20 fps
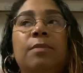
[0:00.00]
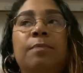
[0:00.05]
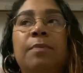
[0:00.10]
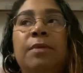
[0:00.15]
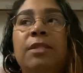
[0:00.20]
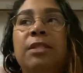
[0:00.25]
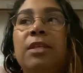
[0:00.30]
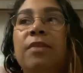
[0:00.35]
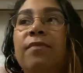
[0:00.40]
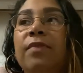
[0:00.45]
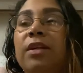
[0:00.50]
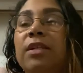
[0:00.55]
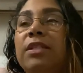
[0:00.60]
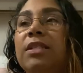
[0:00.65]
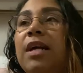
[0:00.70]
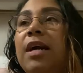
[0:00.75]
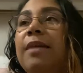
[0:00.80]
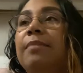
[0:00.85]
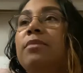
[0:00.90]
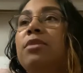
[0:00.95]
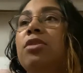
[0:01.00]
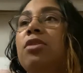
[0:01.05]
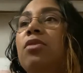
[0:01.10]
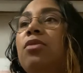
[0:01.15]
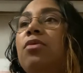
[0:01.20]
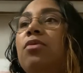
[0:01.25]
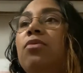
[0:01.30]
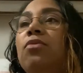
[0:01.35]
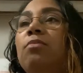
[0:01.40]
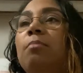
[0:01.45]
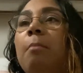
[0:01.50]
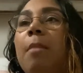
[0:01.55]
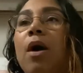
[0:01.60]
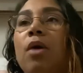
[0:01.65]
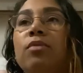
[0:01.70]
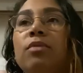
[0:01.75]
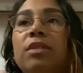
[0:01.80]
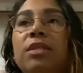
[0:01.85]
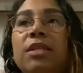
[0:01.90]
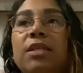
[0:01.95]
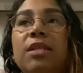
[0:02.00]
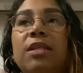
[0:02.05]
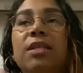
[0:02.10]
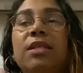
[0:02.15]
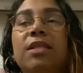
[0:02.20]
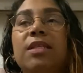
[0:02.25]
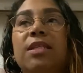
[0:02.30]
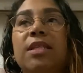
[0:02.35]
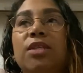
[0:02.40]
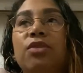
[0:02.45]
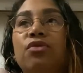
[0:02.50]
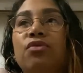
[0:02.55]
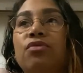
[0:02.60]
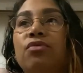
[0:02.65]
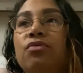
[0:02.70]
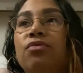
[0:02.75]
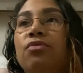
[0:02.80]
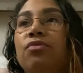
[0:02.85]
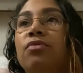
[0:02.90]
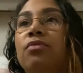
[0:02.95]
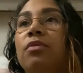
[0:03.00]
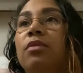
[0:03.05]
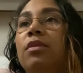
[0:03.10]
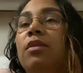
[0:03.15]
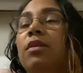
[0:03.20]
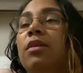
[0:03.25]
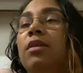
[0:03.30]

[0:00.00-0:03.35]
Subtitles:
Pacific time zone, Mountain, Central.